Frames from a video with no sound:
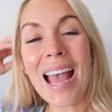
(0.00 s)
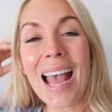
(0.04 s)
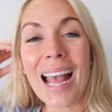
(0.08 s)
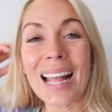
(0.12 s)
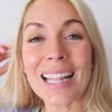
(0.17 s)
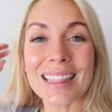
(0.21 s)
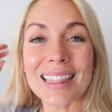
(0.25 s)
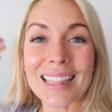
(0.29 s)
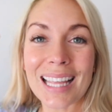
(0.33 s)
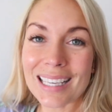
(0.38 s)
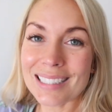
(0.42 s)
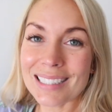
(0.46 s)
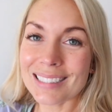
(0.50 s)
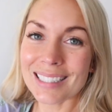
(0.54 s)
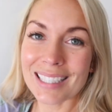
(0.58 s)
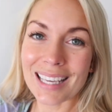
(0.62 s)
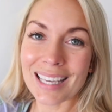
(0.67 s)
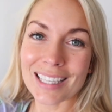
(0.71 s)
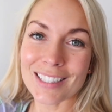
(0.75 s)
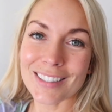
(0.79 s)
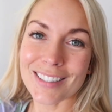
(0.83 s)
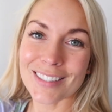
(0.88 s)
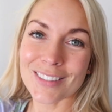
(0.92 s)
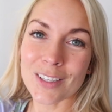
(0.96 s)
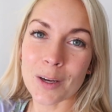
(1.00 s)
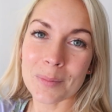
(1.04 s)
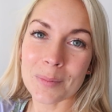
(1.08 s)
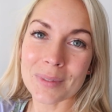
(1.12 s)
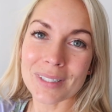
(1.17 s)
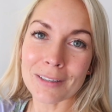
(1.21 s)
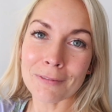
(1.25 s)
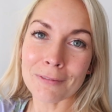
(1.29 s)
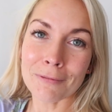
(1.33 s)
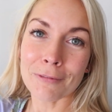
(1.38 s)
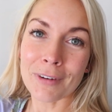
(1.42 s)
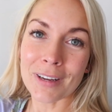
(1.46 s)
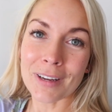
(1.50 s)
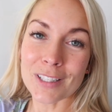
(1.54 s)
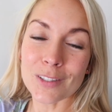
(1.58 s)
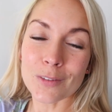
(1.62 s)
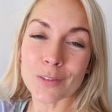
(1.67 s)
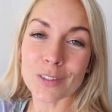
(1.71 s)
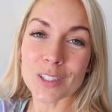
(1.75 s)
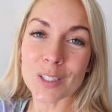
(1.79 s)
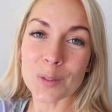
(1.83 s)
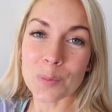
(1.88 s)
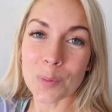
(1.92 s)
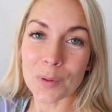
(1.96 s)
And thanks again to Thomas and Friends
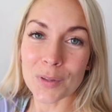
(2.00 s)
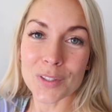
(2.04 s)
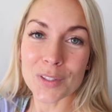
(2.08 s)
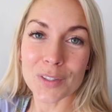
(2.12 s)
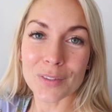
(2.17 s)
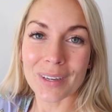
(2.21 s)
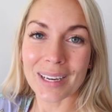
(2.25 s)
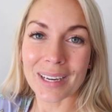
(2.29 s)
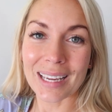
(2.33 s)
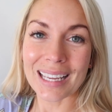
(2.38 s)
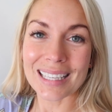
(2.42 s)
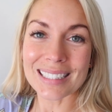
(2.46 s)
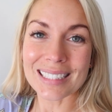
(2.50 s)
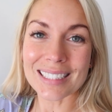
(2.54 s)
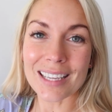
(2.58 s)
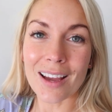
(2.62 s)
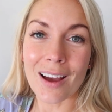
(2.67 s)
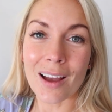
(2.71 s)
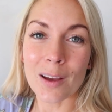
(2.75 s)
for sponsoring it.